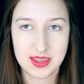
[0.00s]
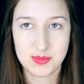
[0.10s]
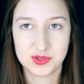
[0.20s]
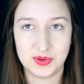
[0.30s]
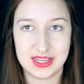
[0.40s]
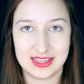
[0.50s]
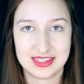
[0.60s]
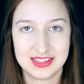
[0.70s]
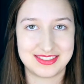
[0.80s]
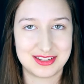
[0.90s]
in between,
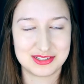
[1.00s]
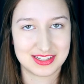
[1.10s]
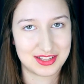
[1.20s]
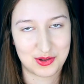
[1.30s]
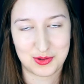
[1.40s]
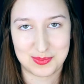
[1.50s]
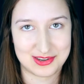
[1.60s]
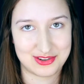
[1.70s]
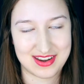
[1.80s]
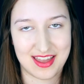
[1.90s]
there's a whole
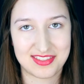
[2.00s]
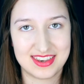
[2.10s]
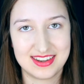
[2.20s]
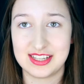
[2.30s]
bunch of nothing.